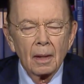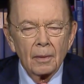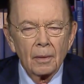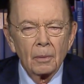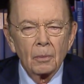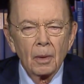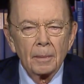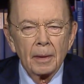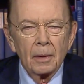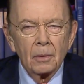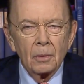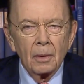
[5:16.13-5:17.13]
the
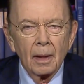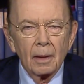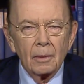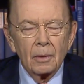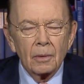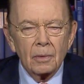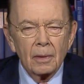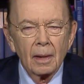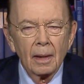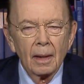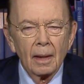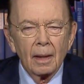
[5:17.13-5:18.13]
woman who now is
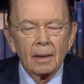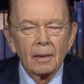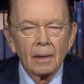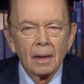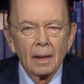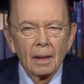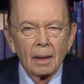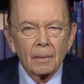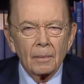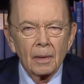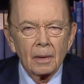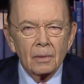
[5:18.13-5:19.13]
the head
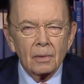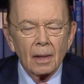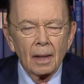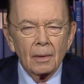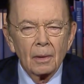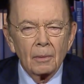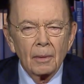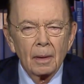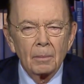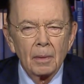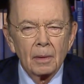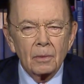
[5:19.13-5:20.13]
of the Saudi
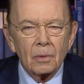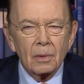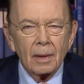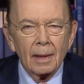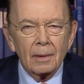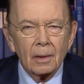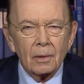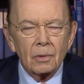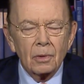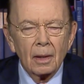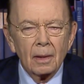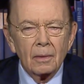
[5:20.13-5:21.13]
Arabian Stock
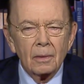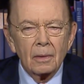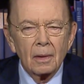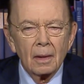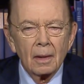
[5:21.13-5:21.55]
Exchange.